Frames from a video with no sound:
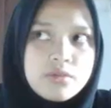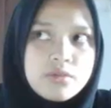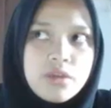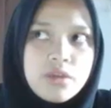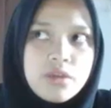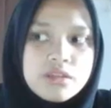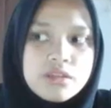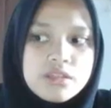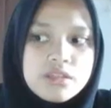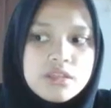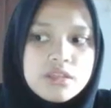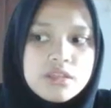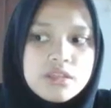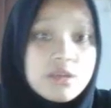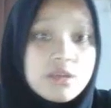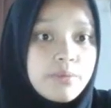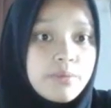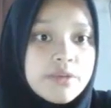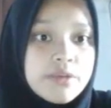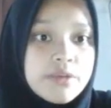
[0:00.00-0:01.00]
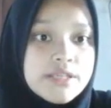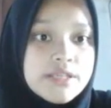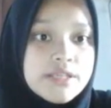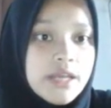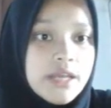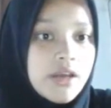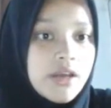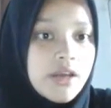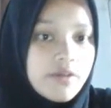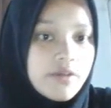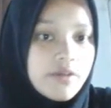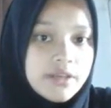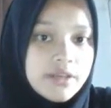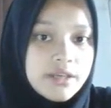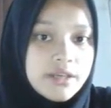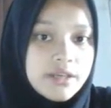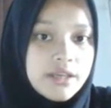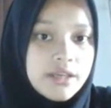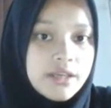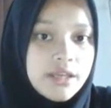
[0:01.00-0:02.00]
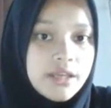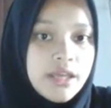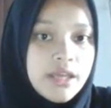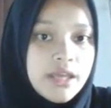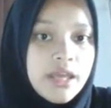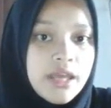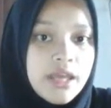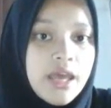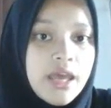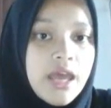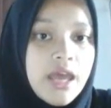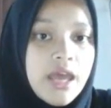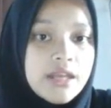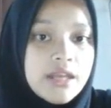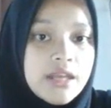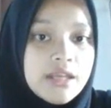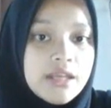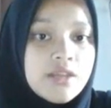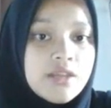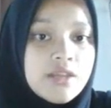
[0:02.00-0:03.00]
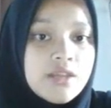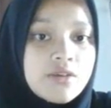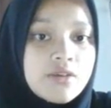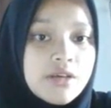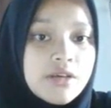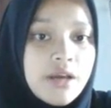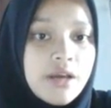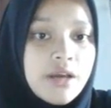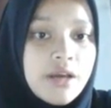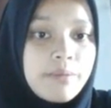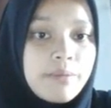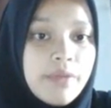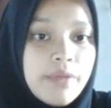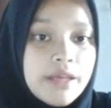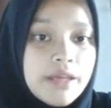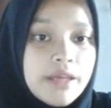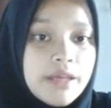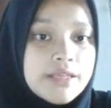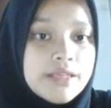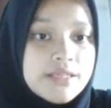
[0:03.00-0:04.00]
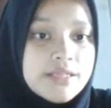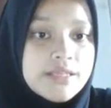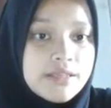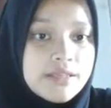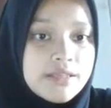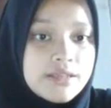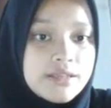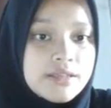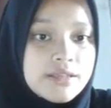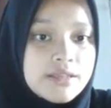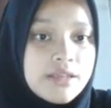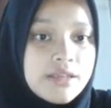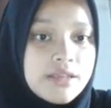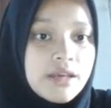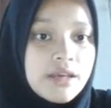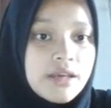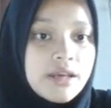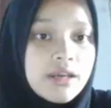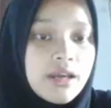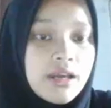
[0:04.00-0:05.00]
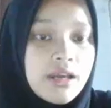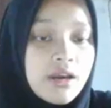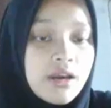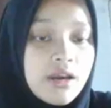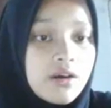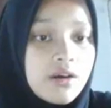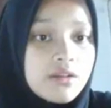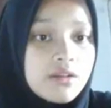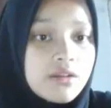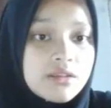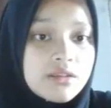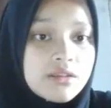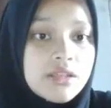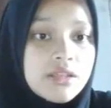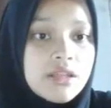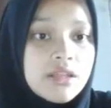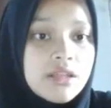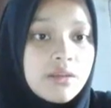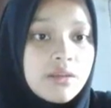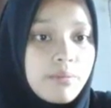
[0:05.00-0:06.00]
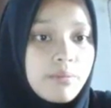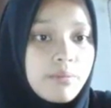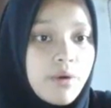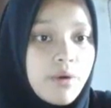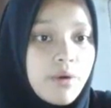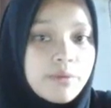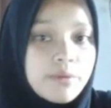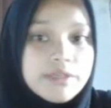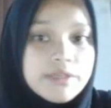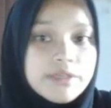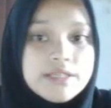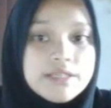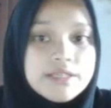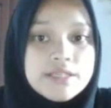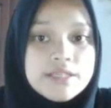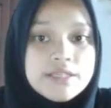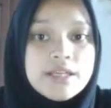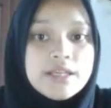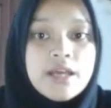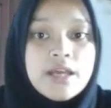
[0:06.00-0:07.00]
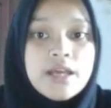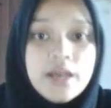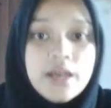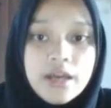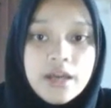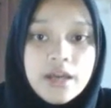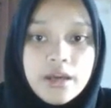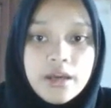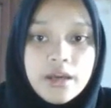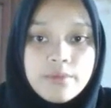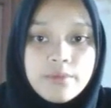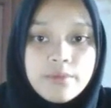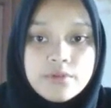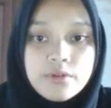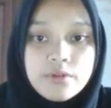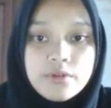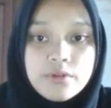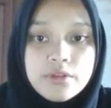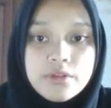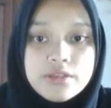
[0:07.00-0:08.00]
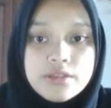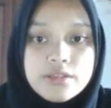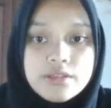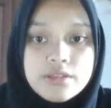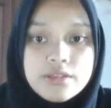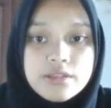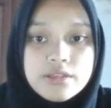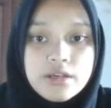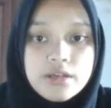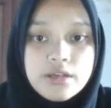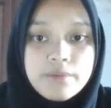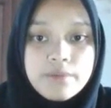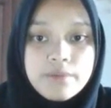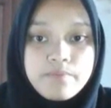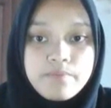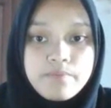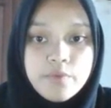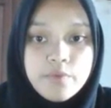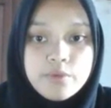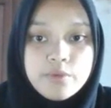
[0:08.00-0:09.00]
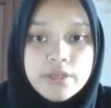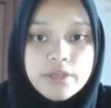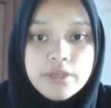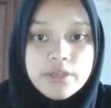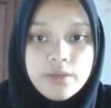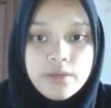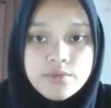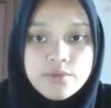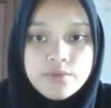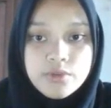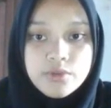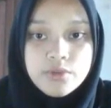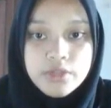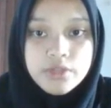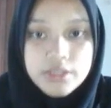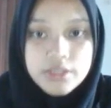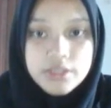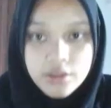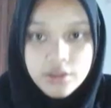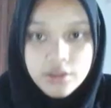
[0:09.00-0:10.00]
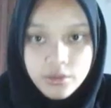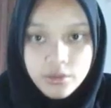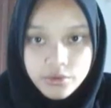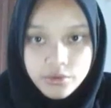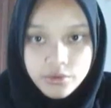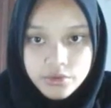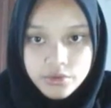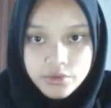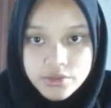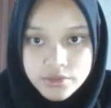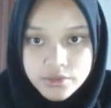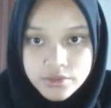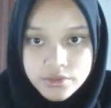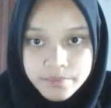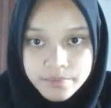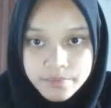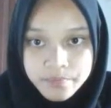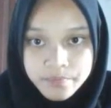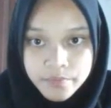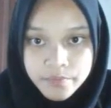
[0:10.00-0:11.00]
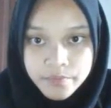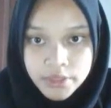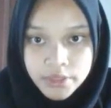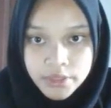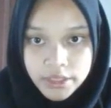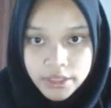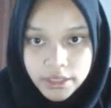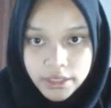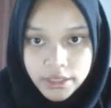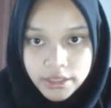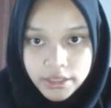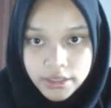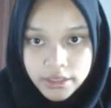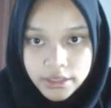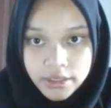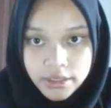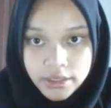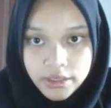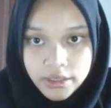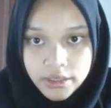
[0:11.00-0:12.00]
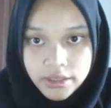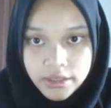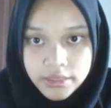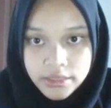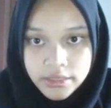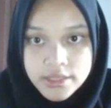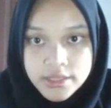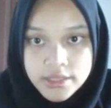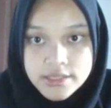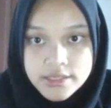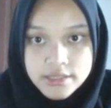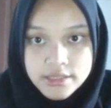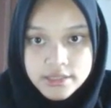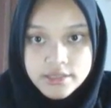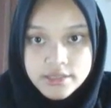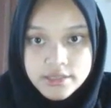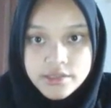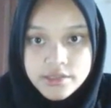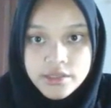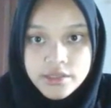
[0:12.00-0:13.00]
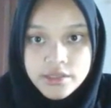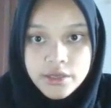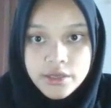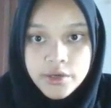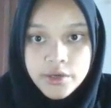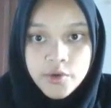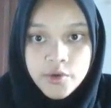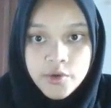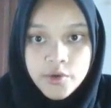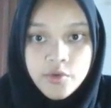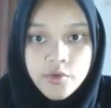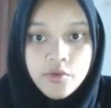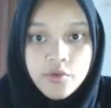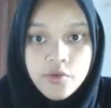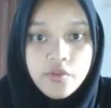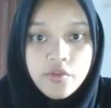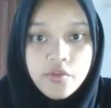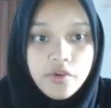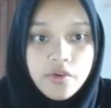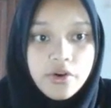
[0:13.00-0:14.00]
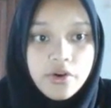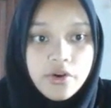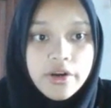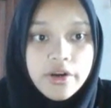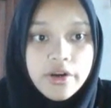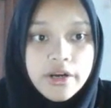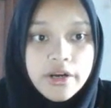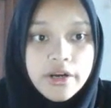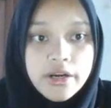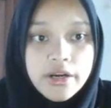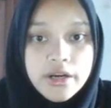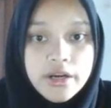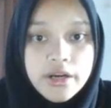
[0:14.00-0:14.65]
20% of it, and into a cup-like sac called the Bowman's capsule. This is the Bowman capsule. This is the glomerulus, and this is for